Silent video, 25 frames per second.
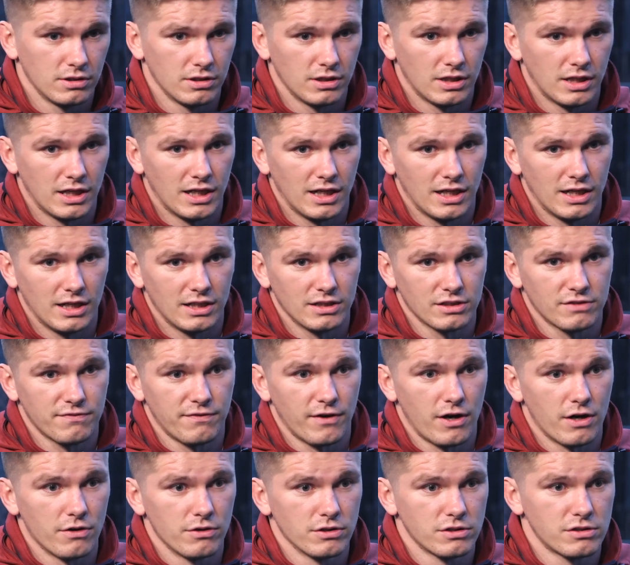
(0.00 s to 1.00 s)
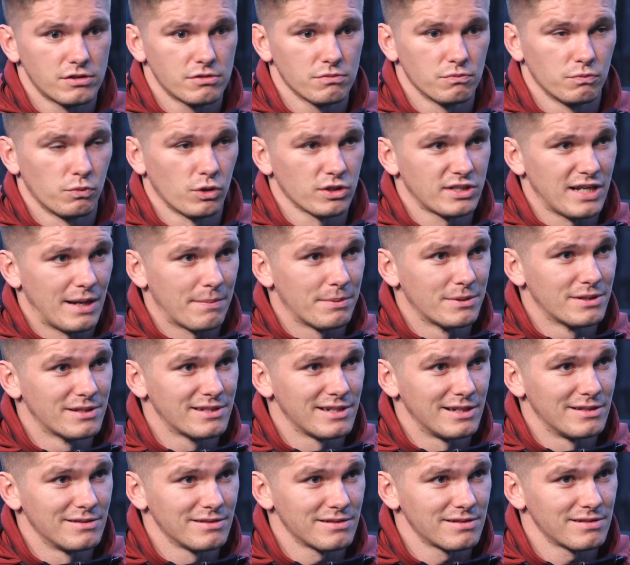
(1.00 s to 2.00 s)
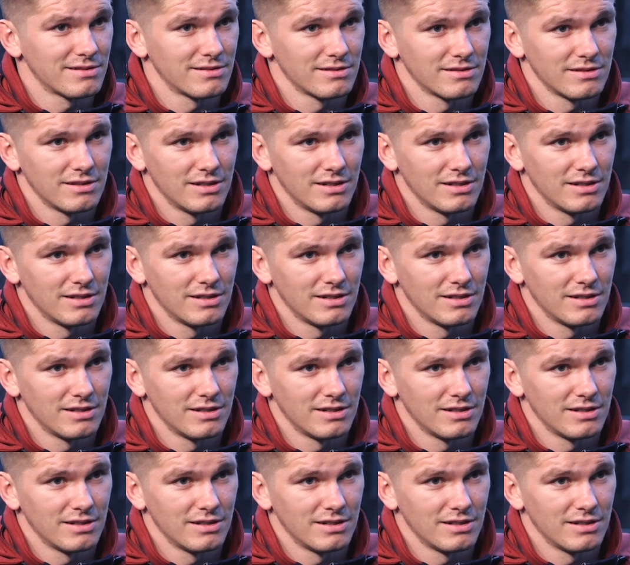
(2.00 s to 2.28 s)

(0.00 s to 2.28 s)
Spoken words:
as far as what's happened since,